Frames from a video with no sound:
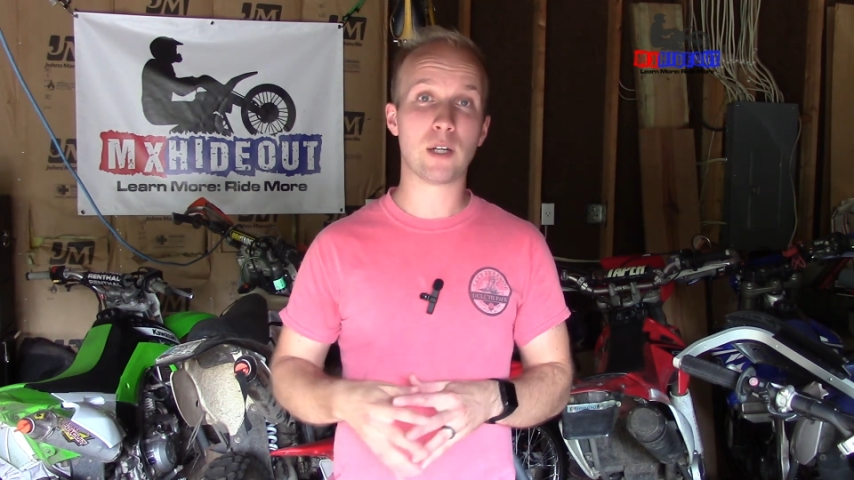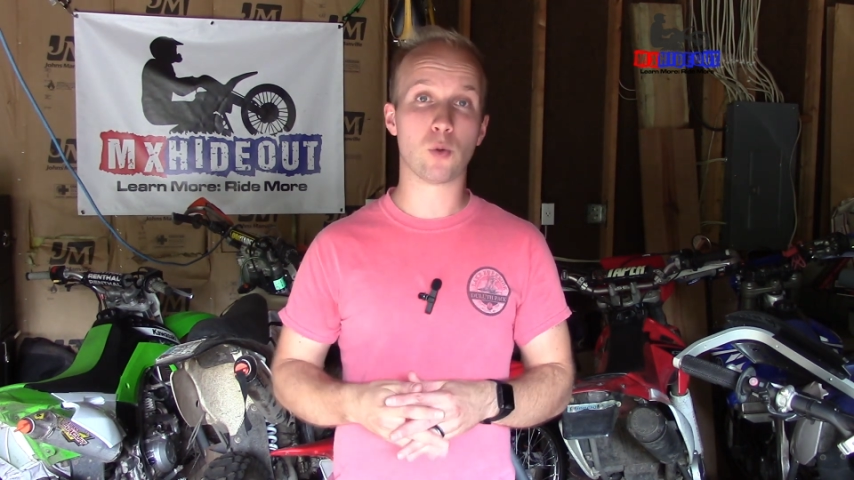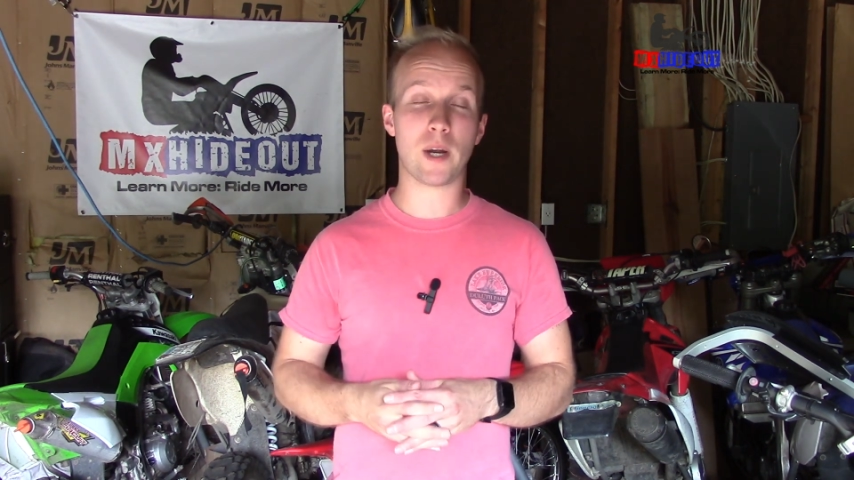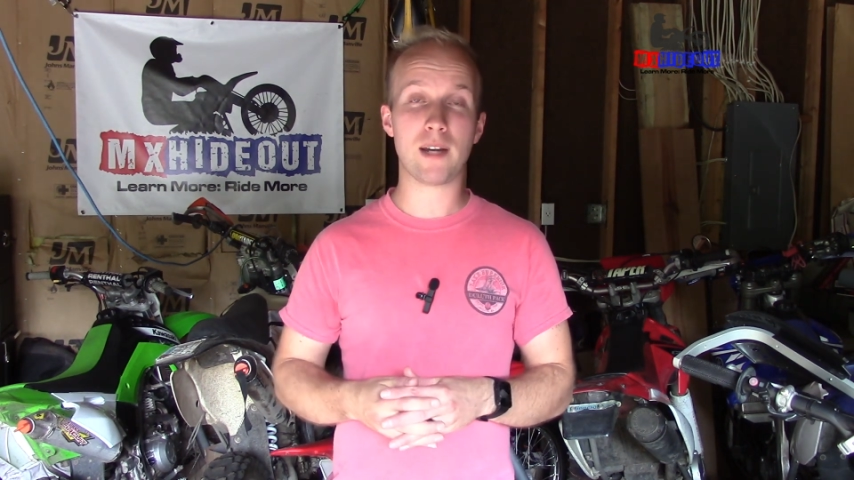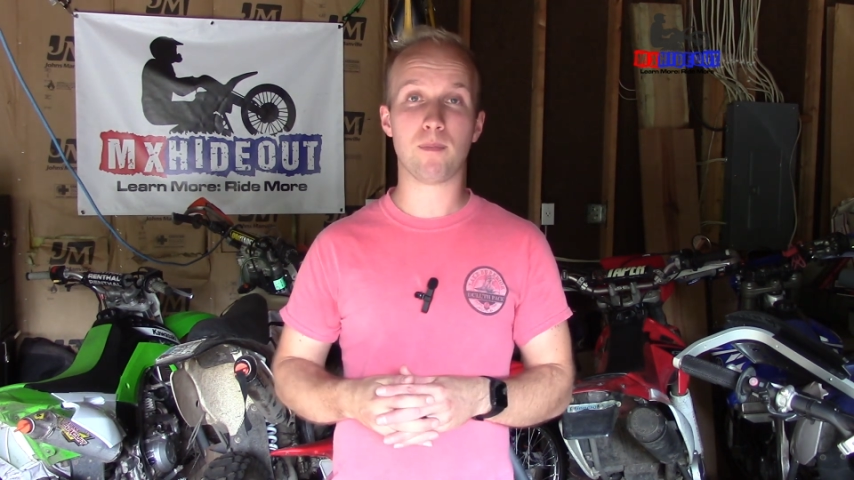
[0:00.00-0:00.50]

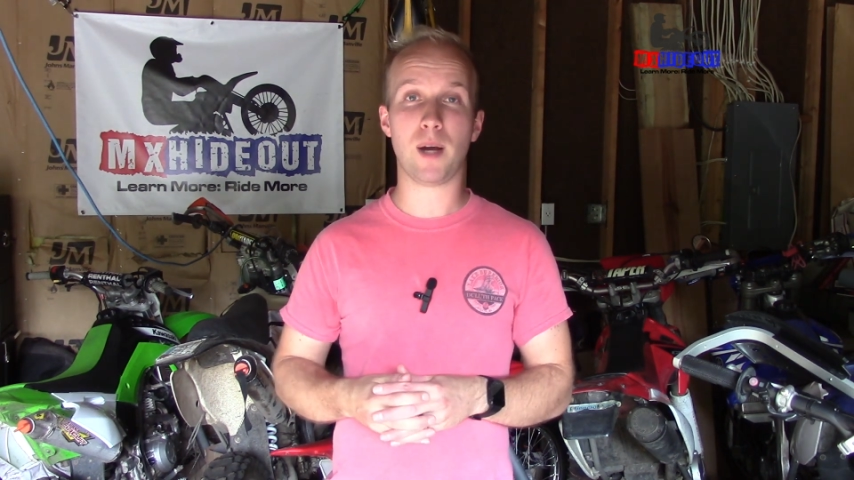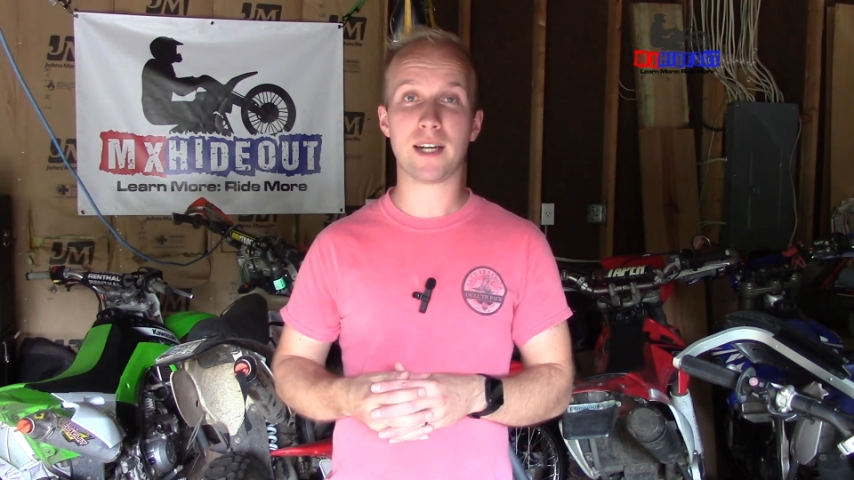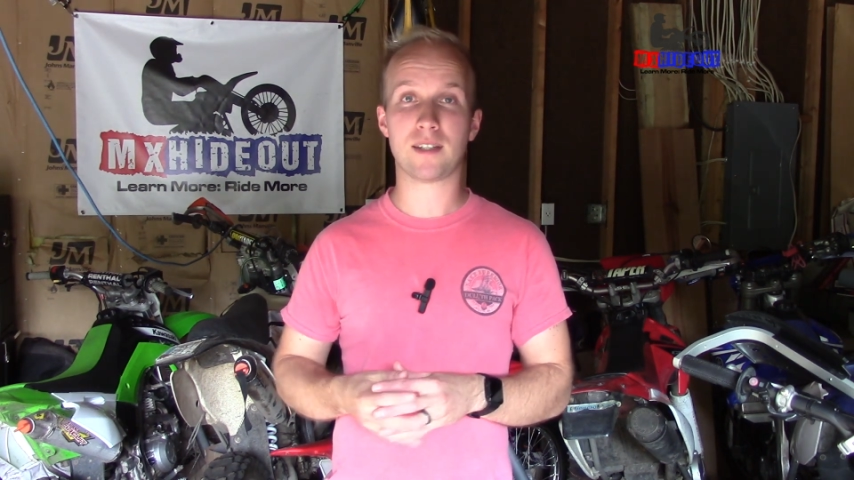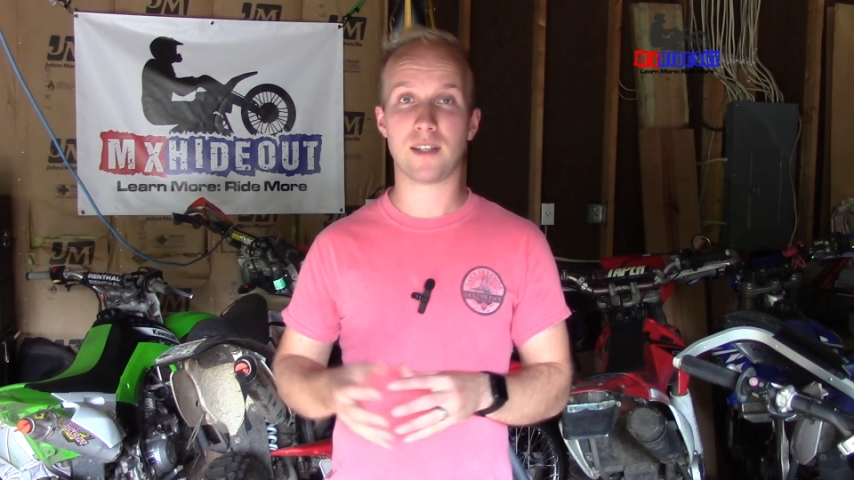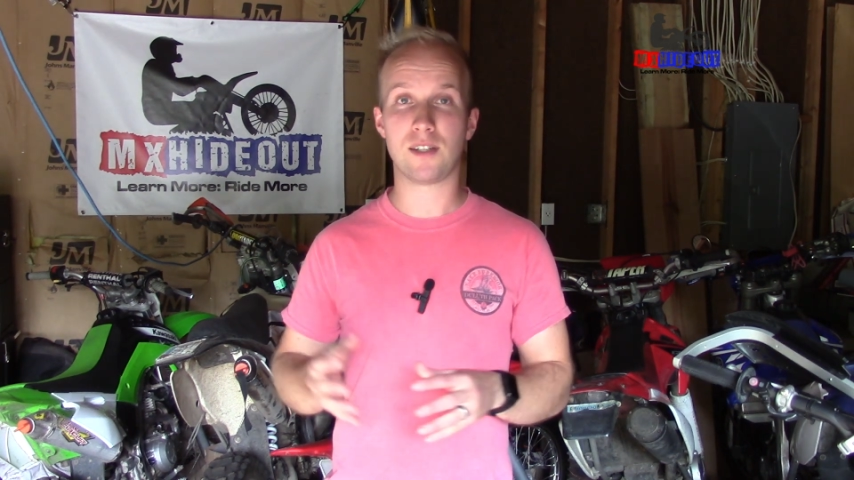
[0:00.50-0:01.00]
great
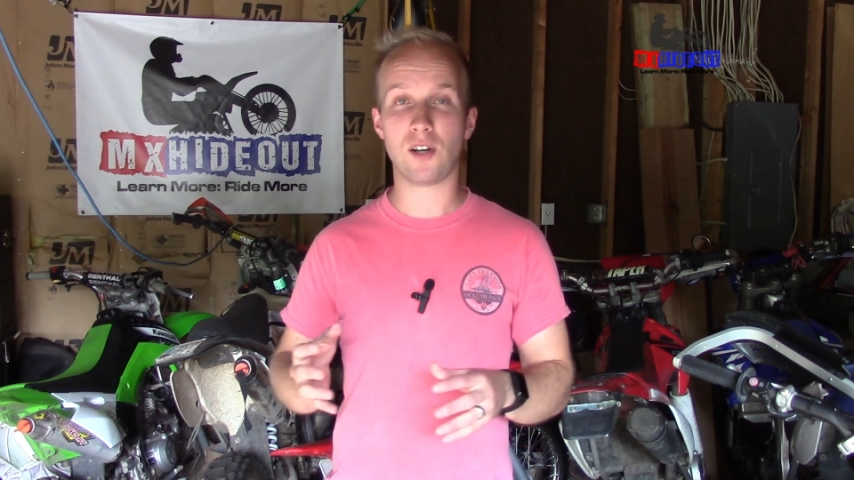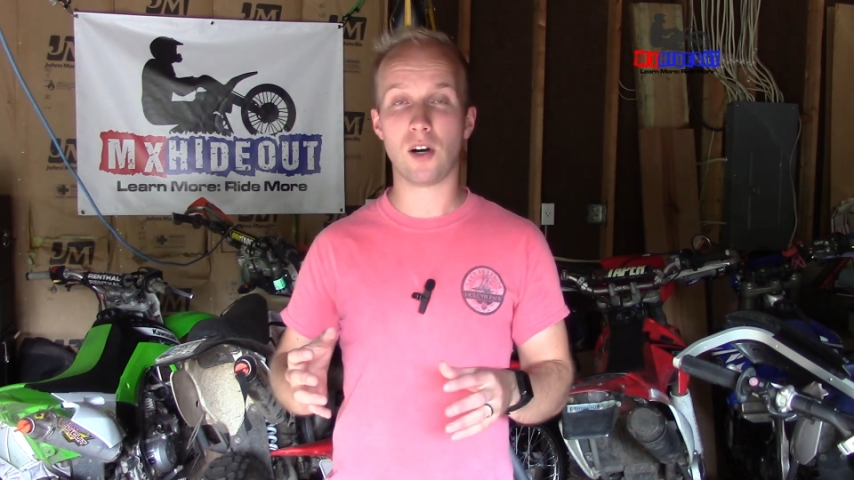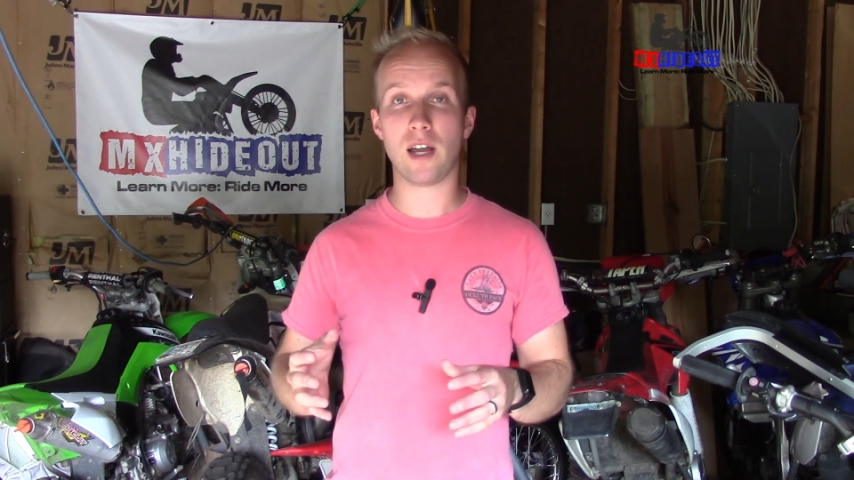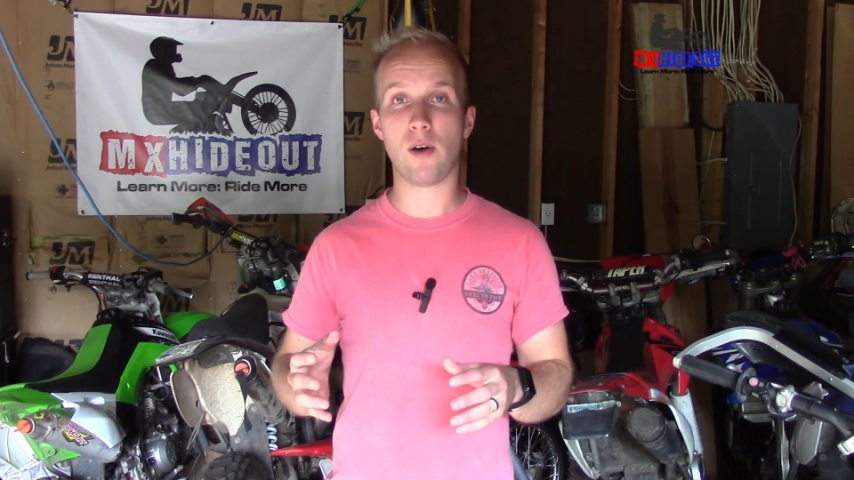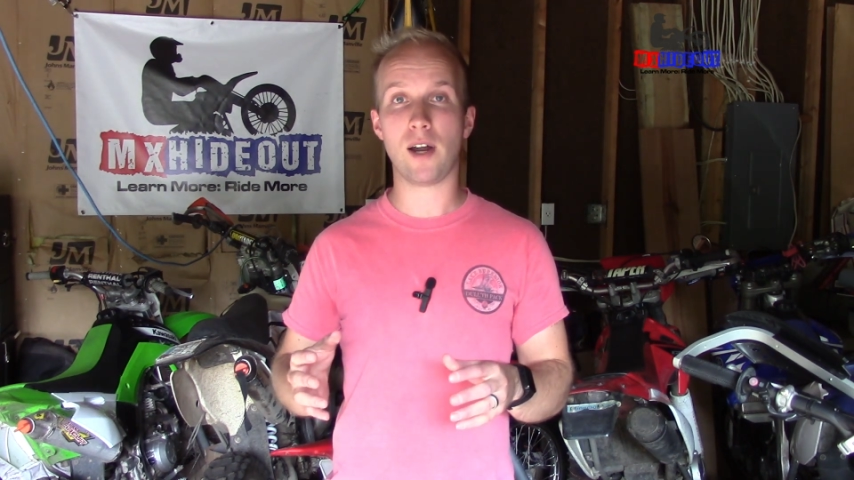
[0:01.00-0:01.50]
bikes to
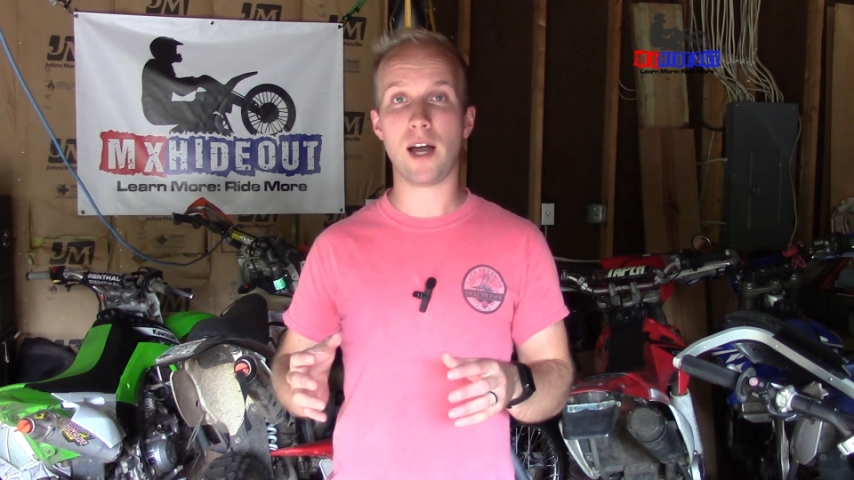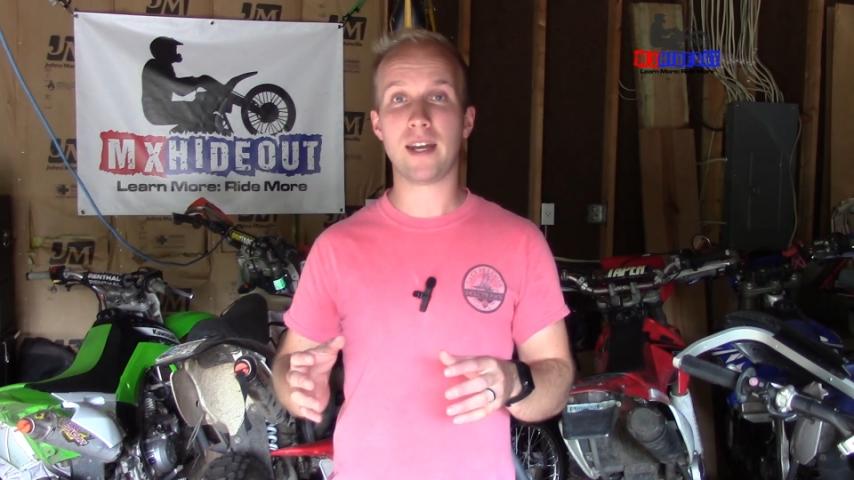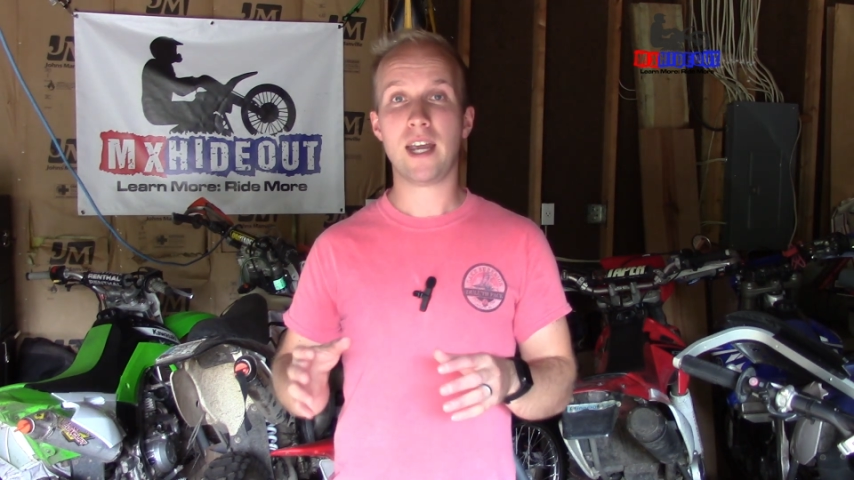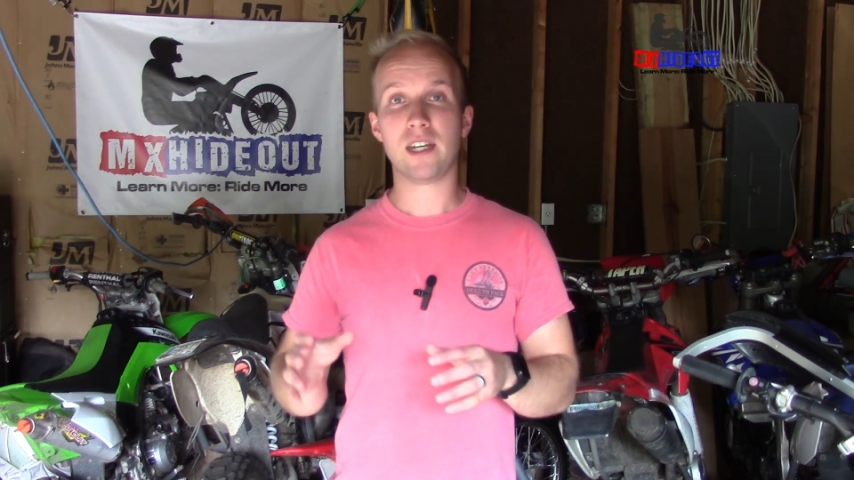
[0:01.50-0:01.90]
start out on.